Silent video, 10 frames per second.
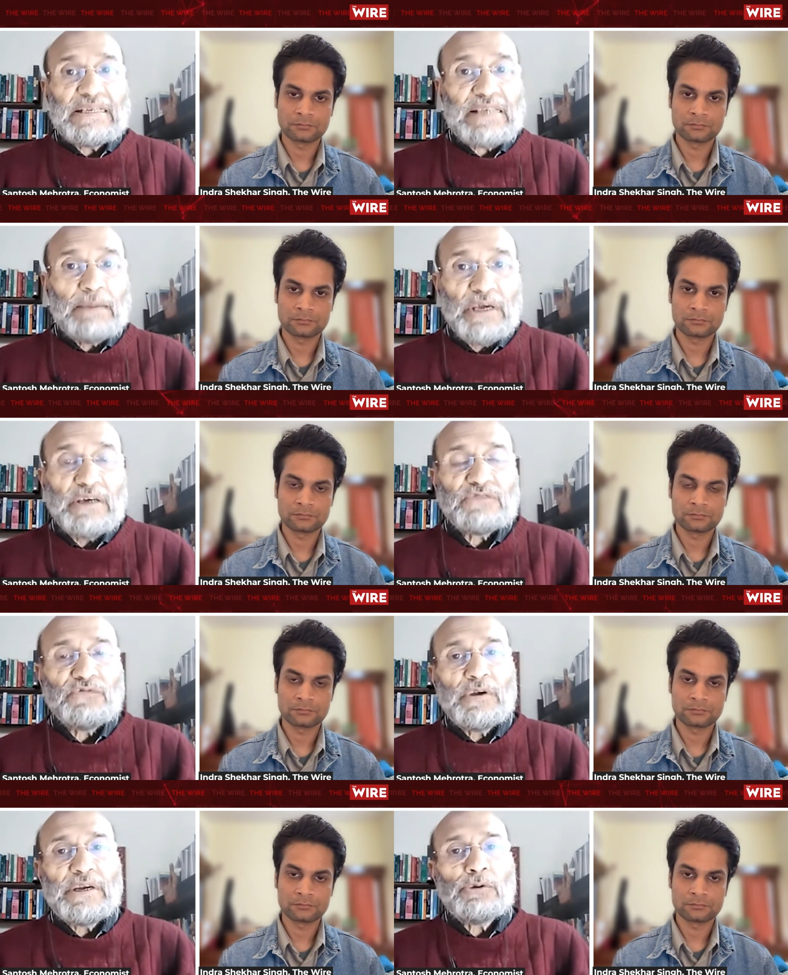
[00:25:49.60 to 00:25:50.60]
Speaker 1: some years
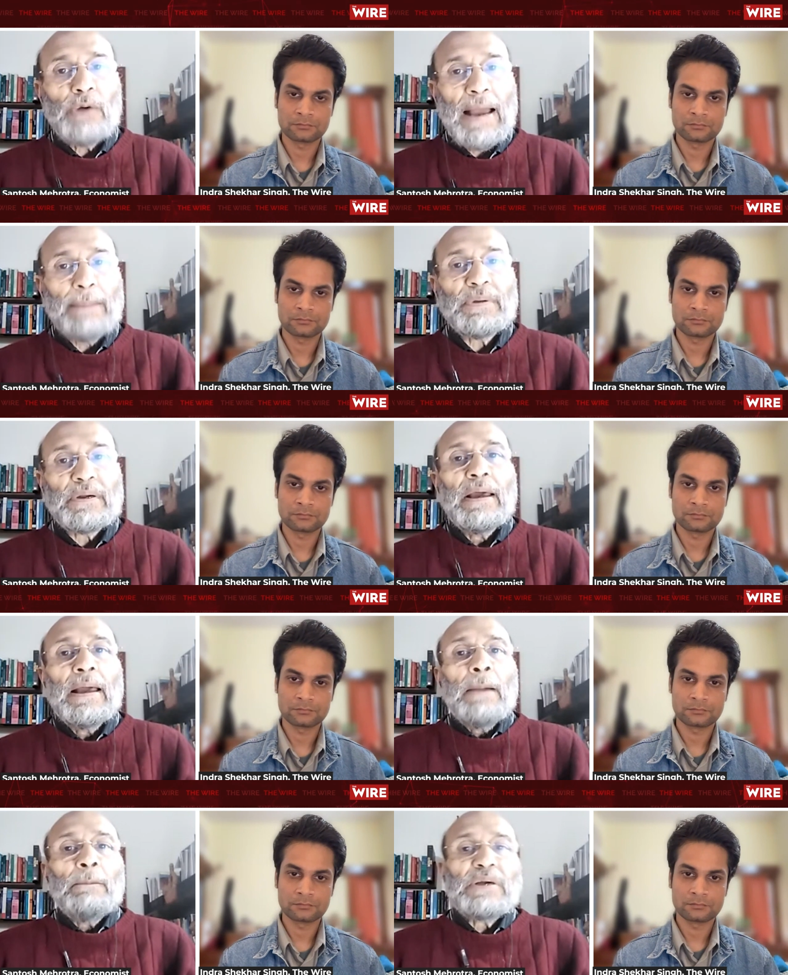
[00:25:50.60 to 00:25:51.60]
for it to happen.
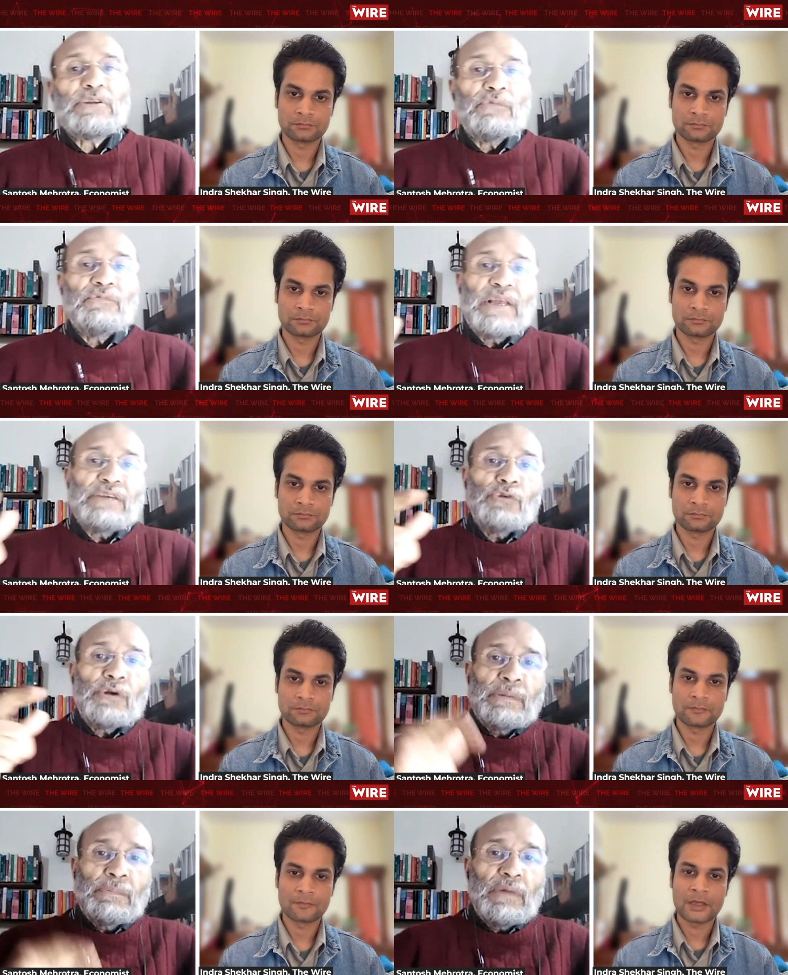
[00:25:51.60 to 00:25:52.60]
But you, when you
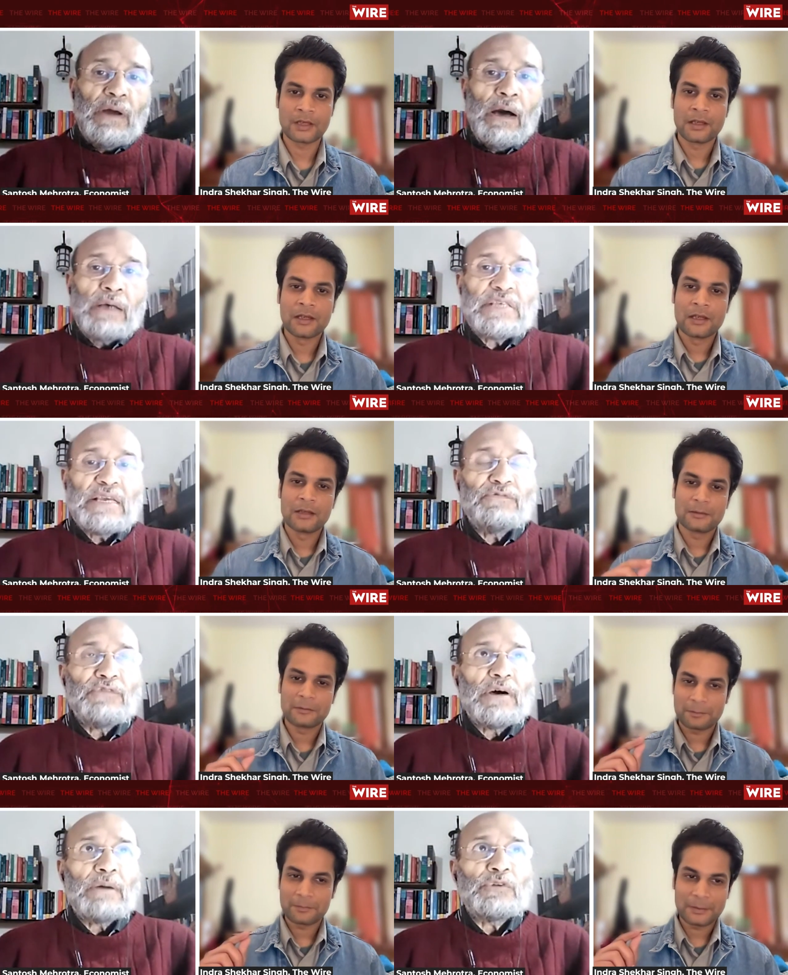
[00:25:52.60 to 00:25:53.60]
are asking
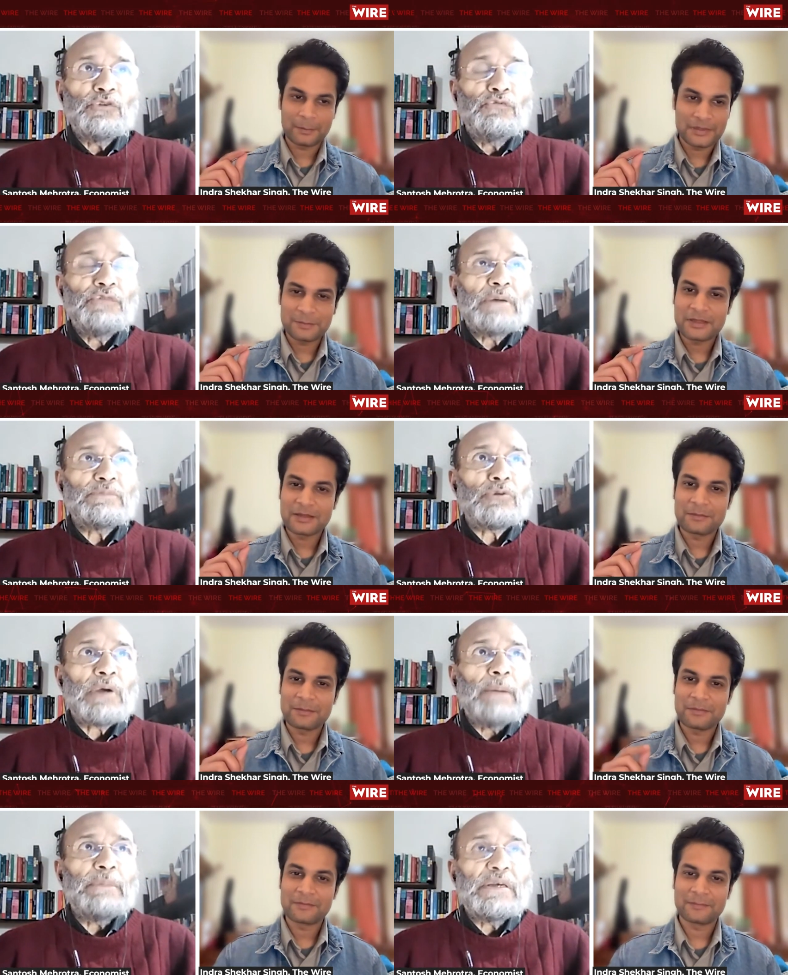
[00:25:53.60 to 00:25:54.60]
firm, new firms to
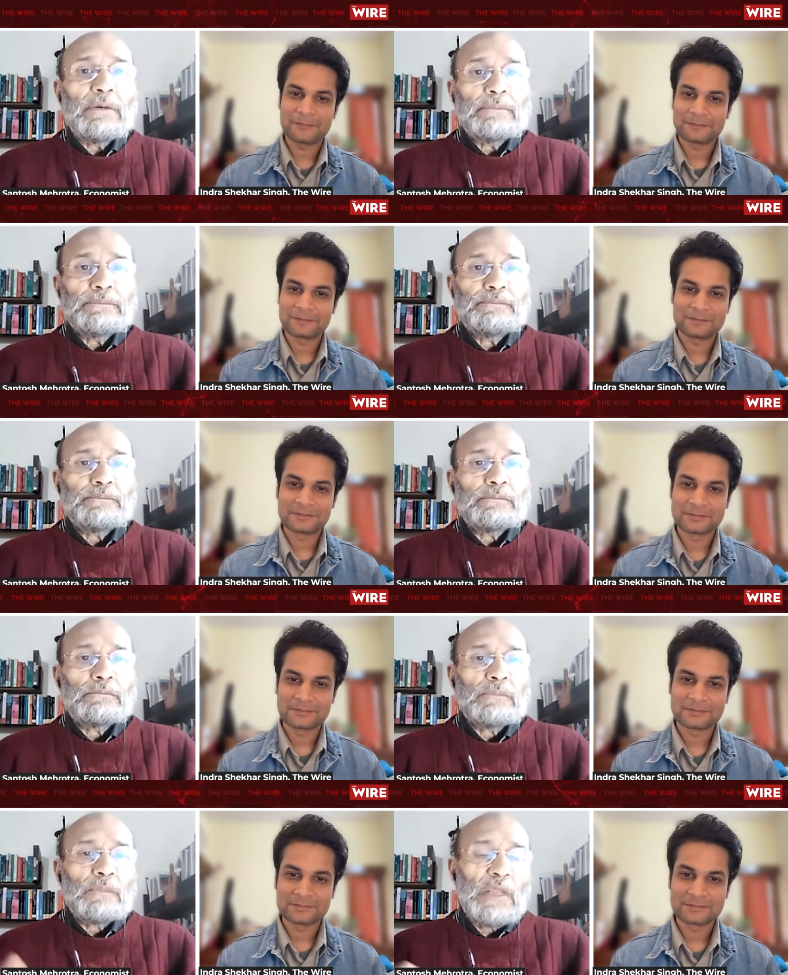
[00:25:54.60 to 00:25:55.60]
come in,
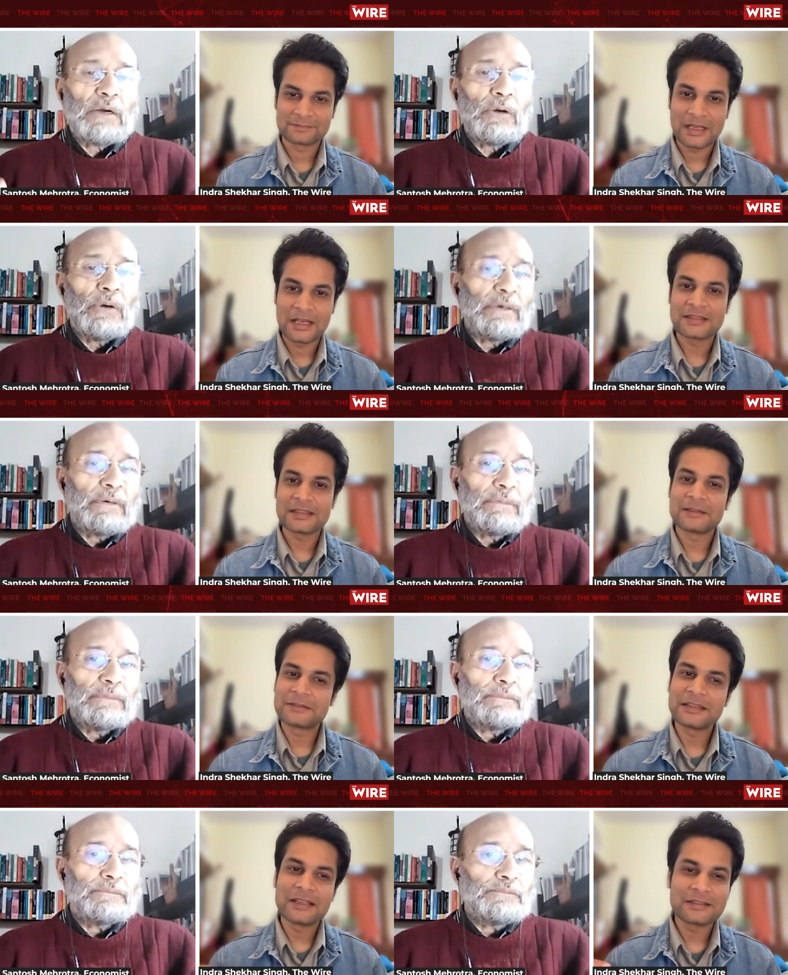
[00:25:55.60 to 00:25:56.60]
Speaker 2: yeah, go see, ahead.
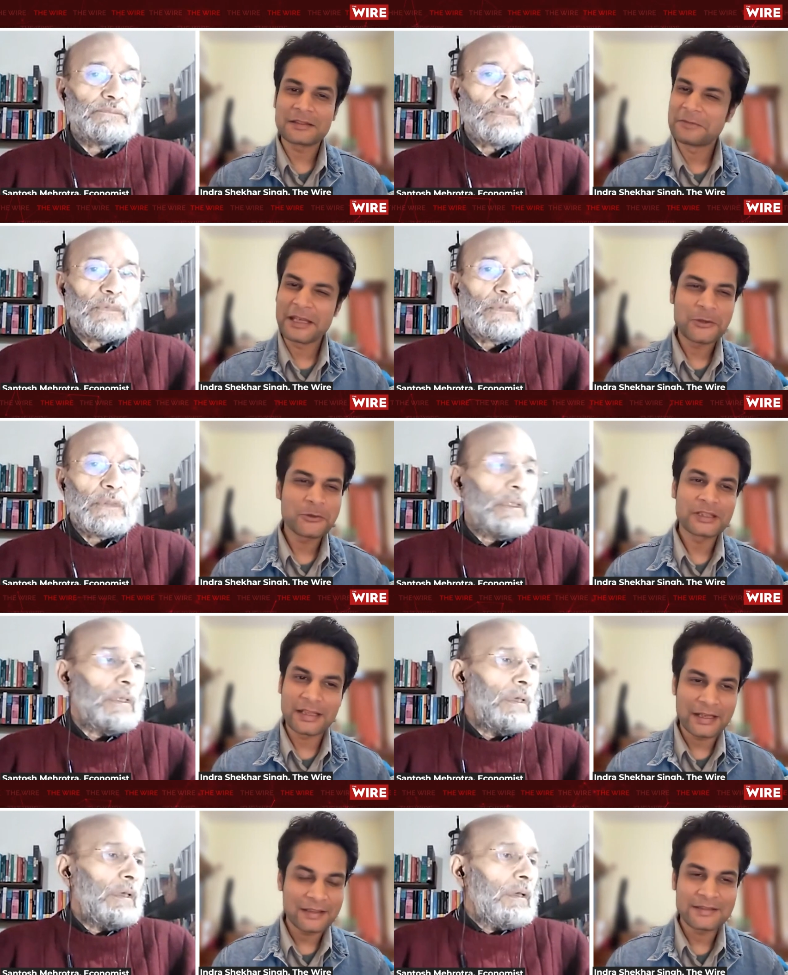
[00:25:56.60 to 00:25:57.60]
see, see, Nehru did
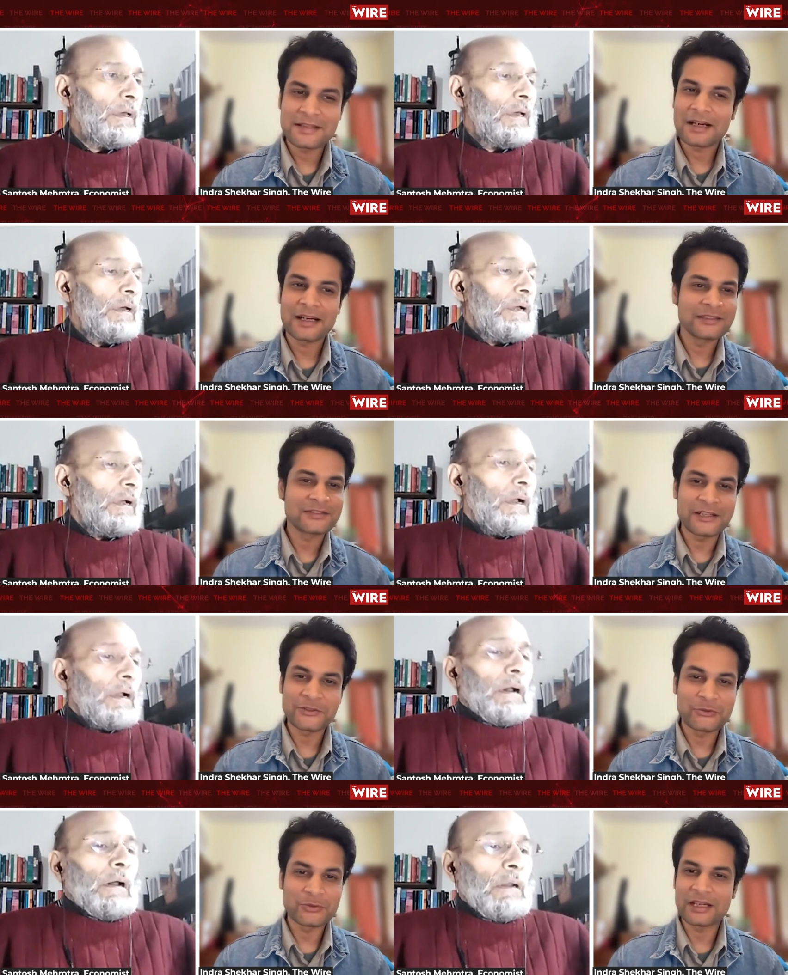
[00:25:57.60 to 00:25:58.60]
that. Indira Gandhi tried to
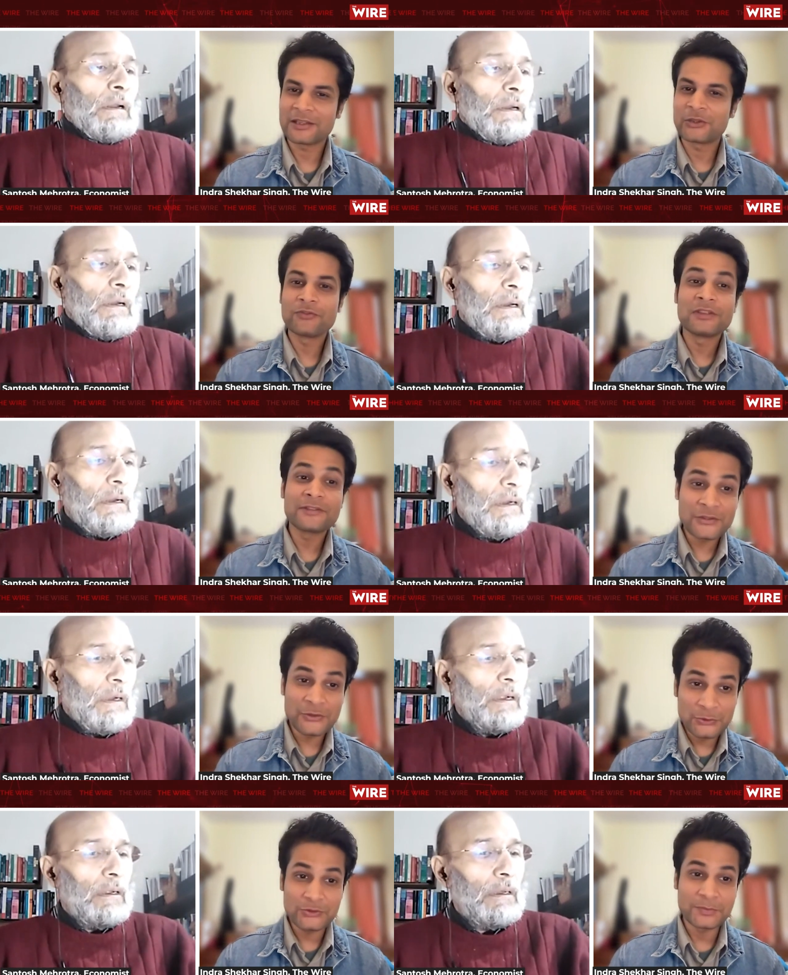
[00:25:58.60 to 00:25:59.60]
do that, and you lived through
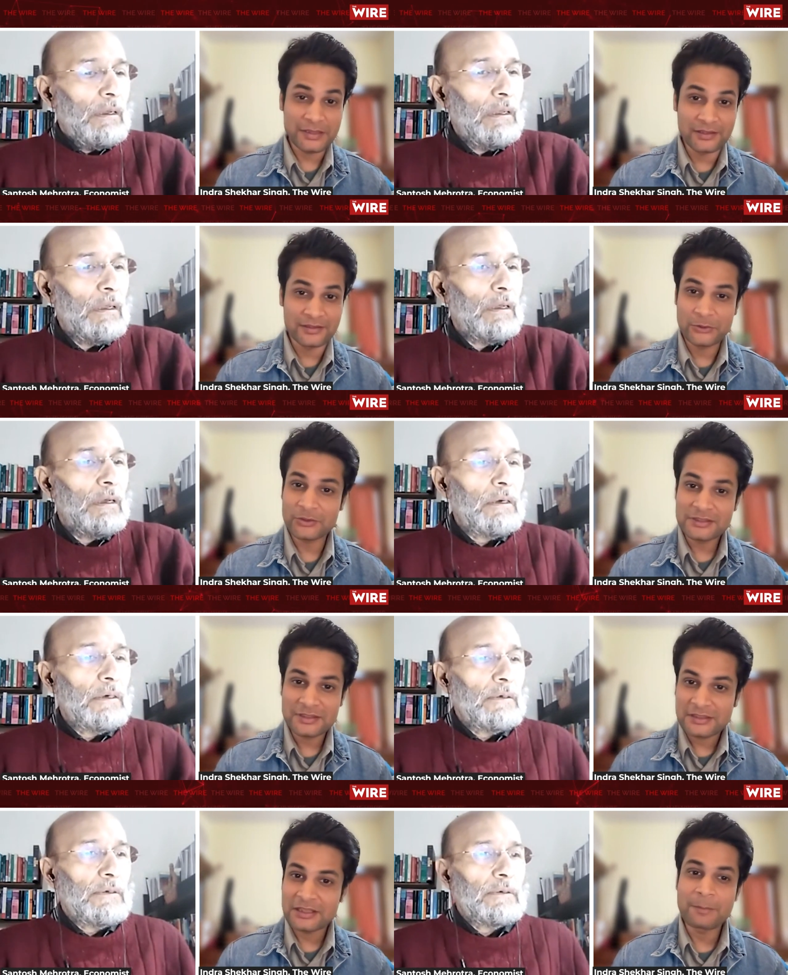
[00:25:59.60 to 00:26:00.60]
those periods. You know, it's
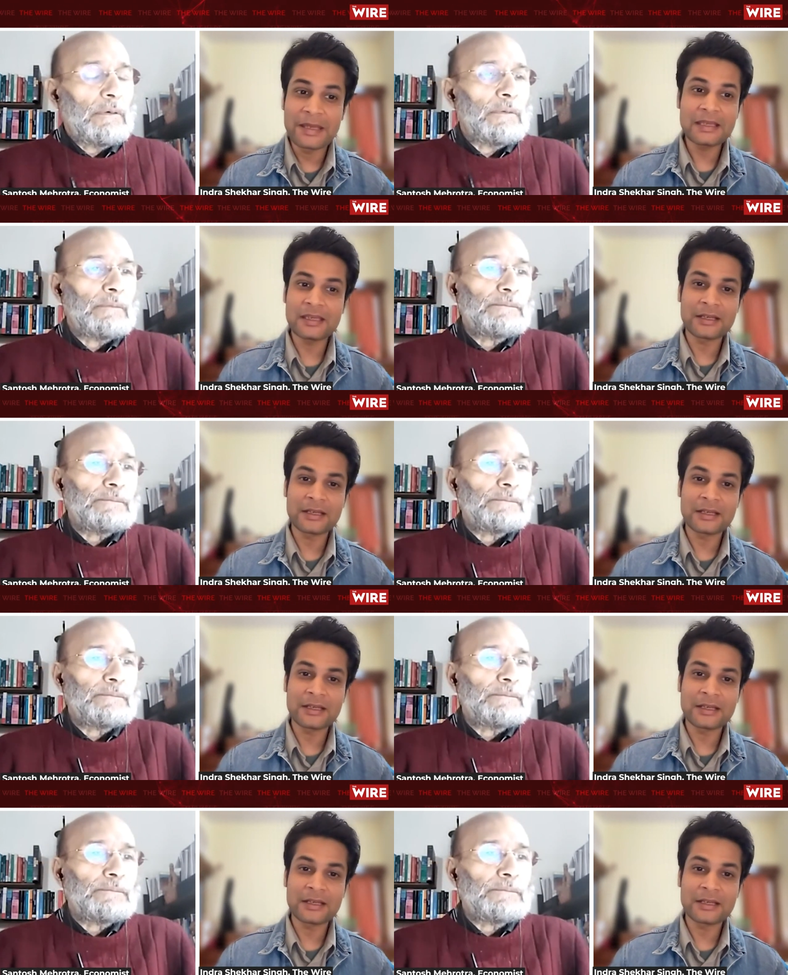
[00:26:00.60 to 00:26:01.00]
the Make in India